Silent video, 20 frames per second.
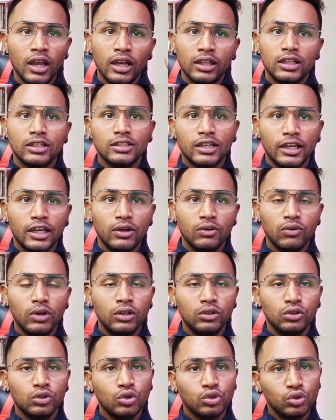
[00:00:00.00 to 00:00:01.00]
The second
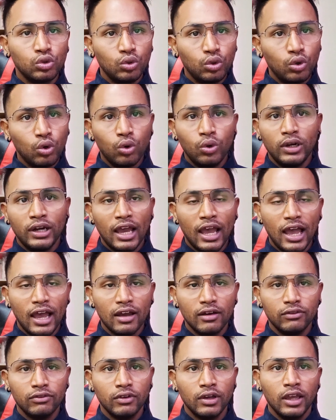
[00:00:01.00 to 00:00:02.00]
one, those who don't
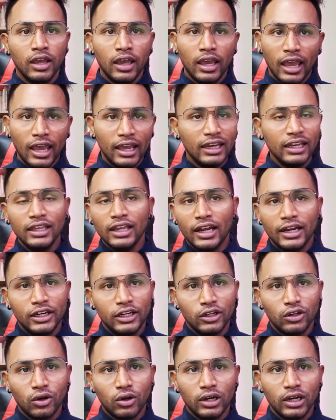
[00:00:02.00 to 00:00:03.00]
have any
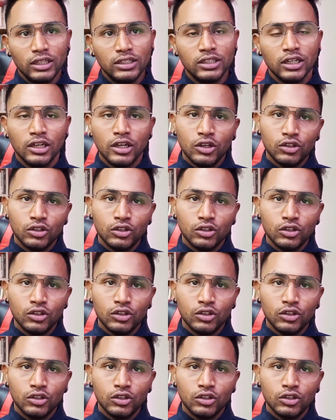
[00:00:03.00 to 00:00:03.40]
IT knowledge.